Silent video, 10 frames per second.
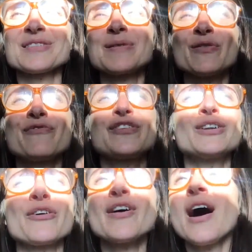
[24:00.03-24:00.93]
lyrics make you
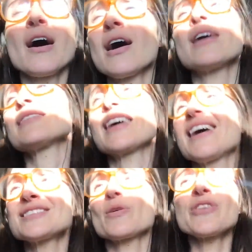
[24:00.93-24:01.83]
feel so
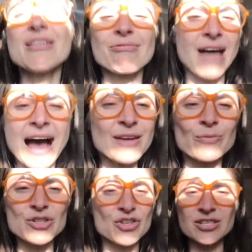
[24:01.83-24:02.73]
I think
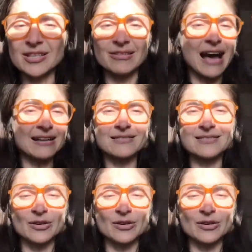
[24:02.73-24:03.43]
that was just, that